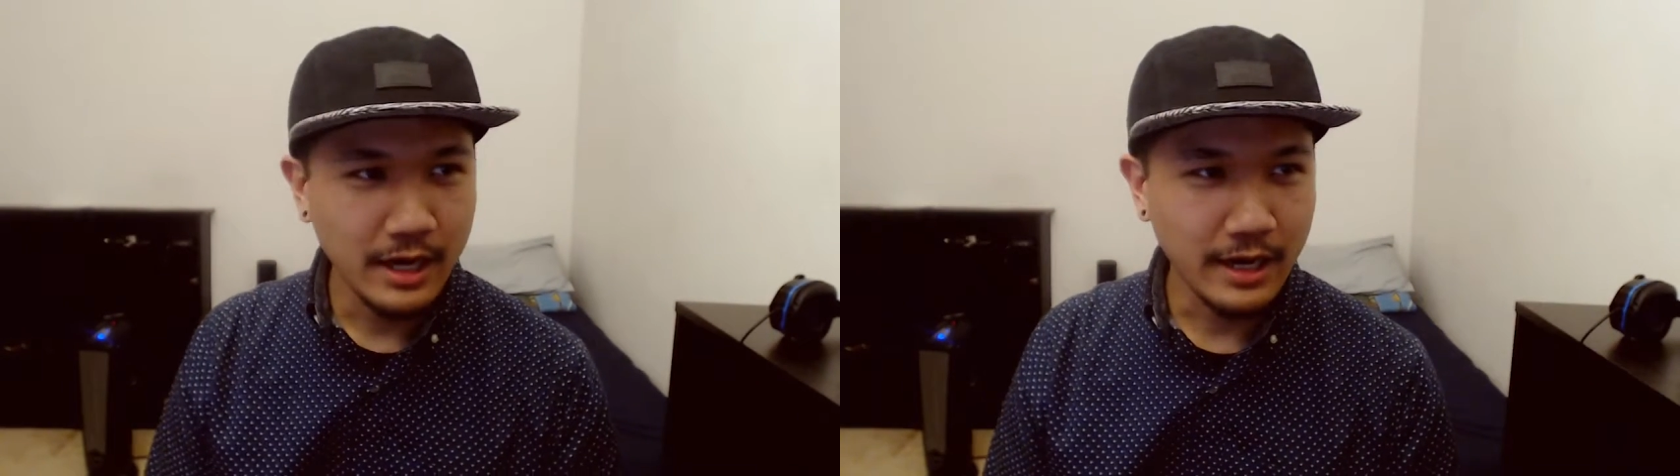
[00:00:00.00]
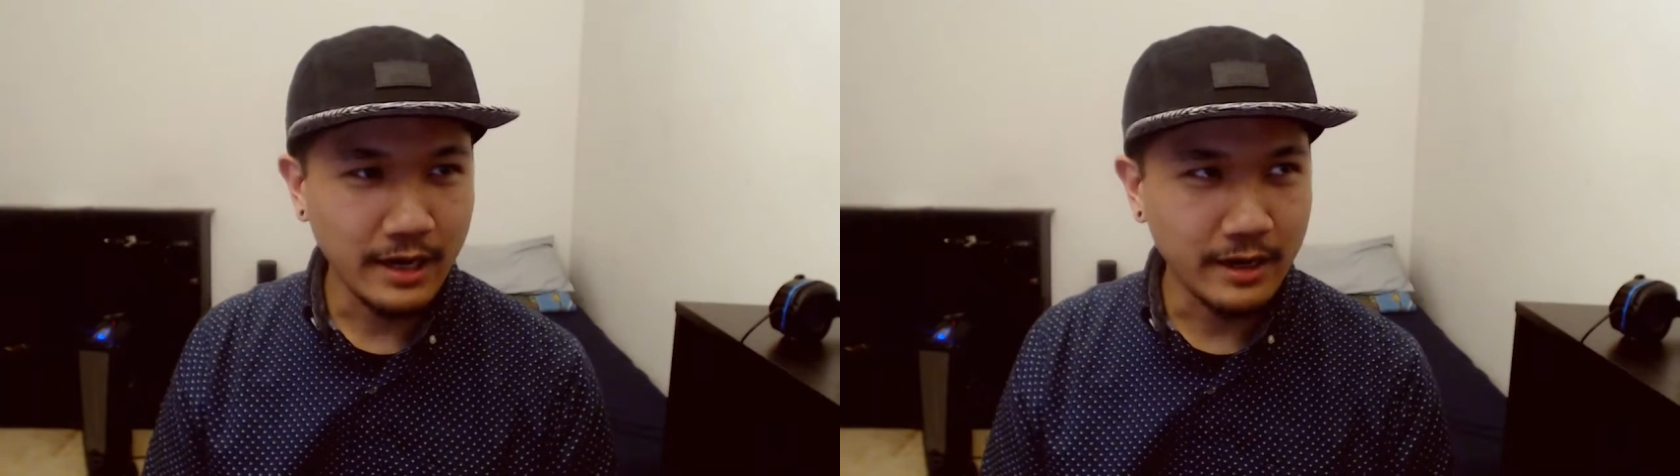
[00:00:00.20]

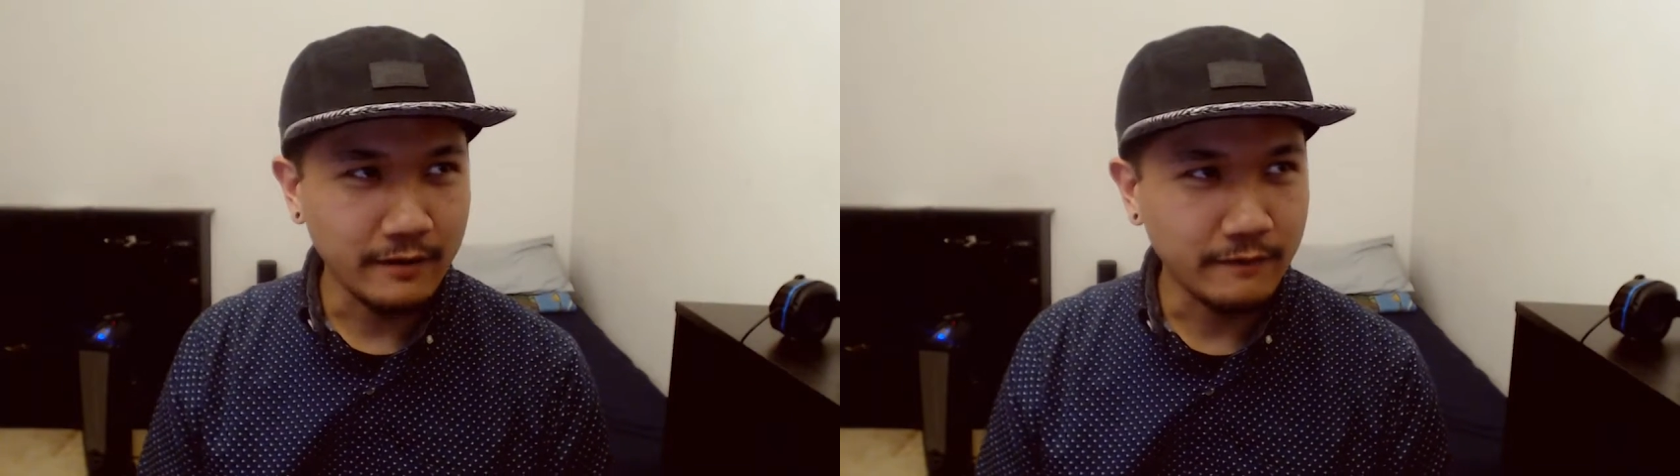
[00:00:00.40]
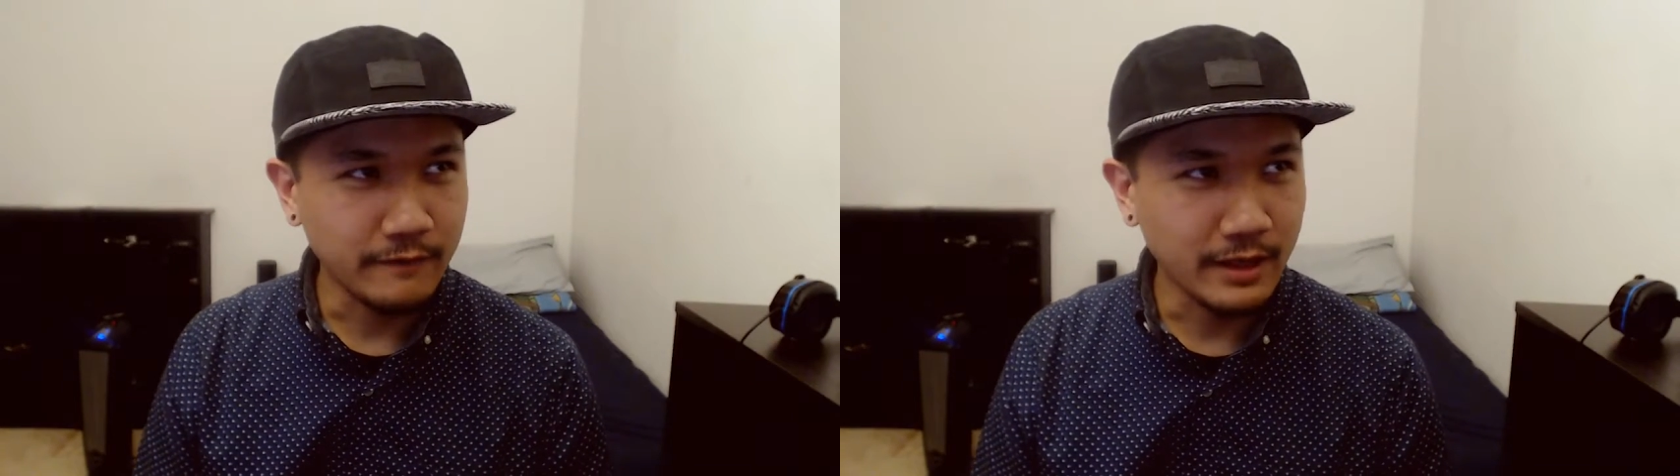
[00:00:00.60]

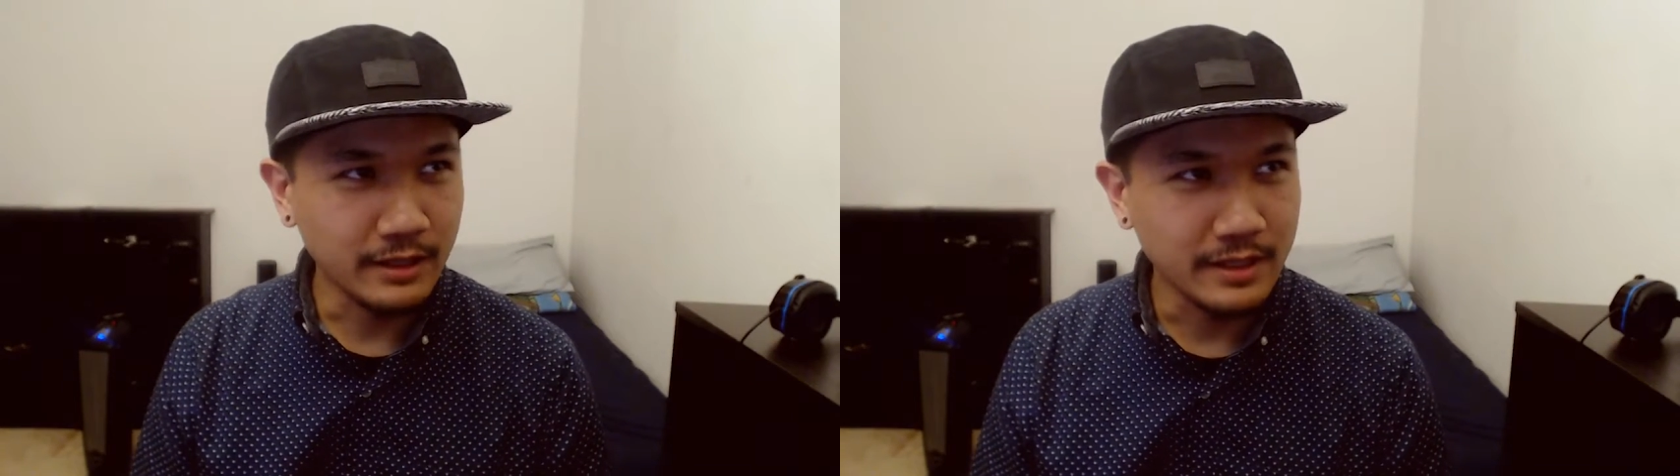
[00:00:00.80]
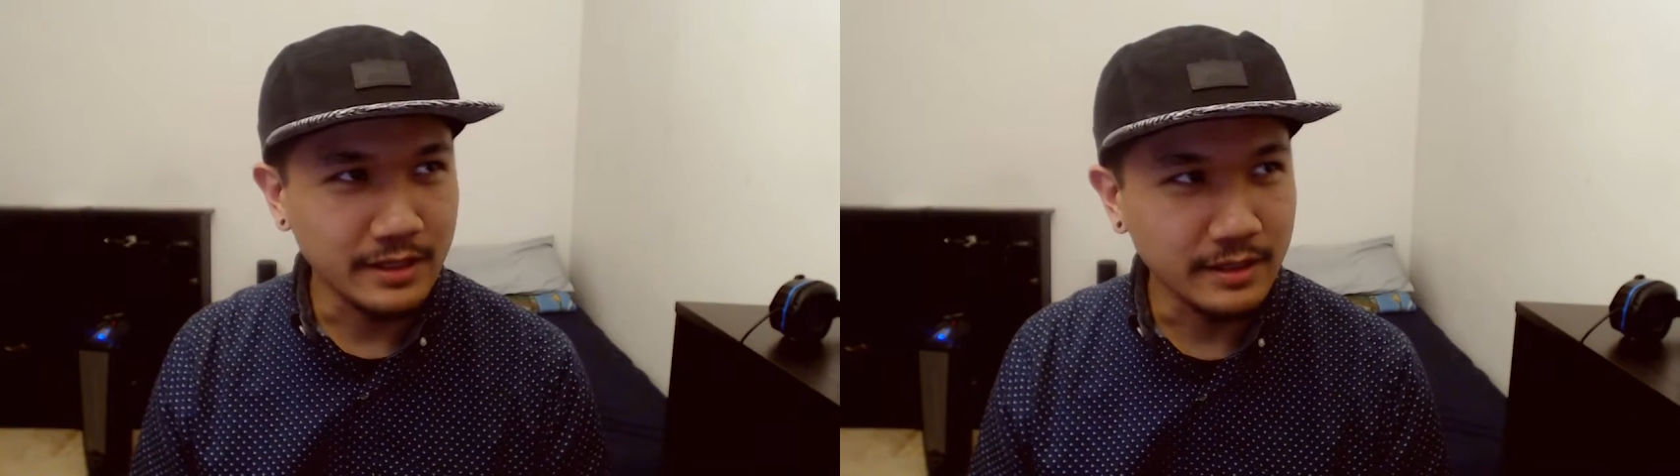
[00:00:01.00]
I
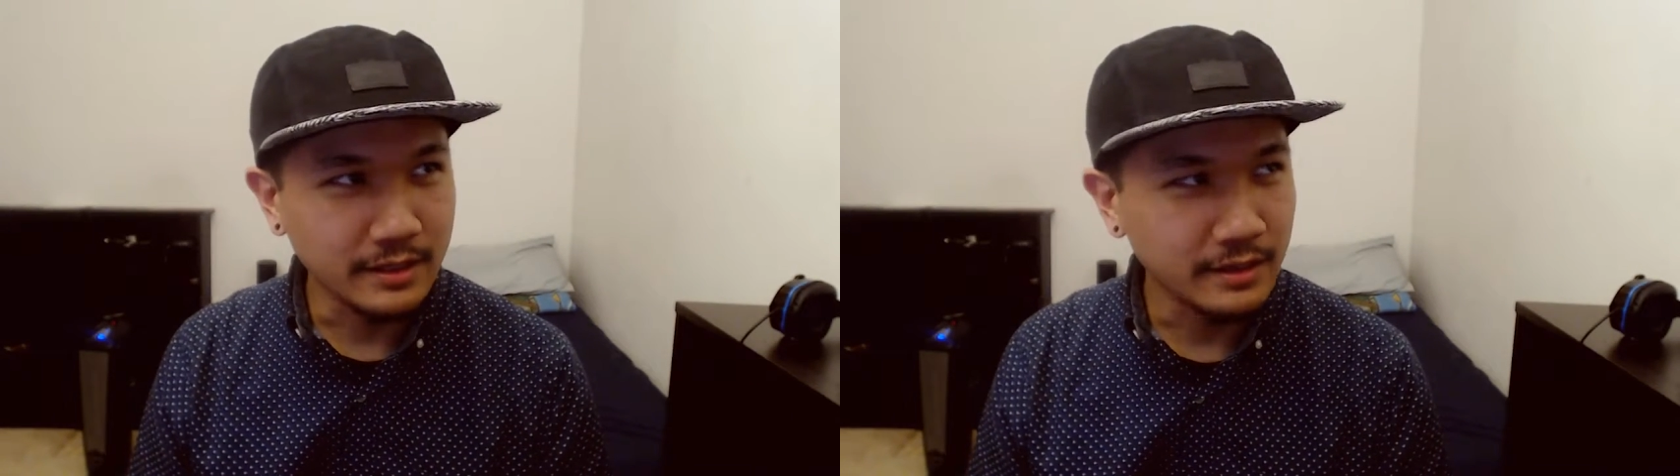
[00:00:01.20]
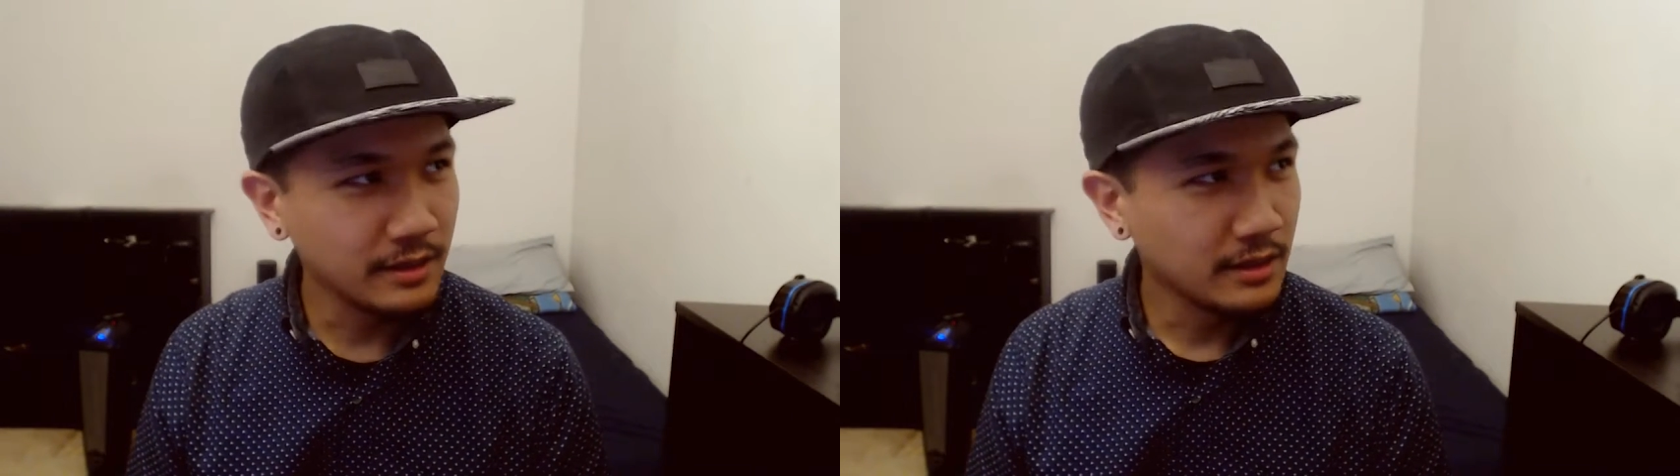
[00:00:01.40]

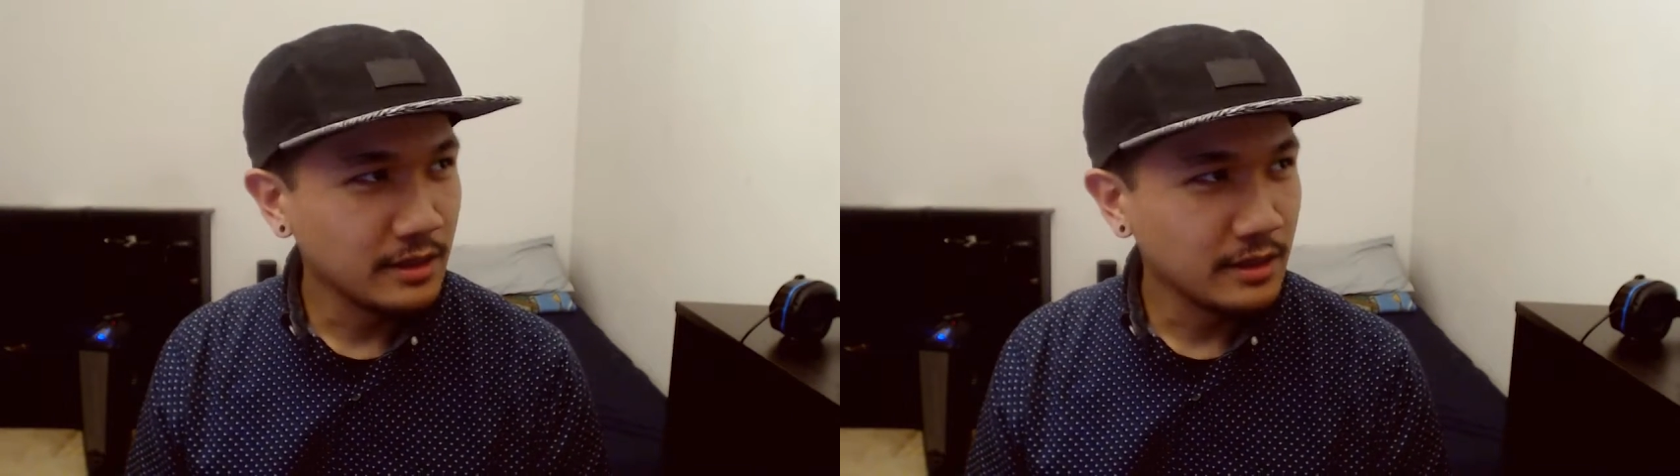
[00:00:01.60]
finally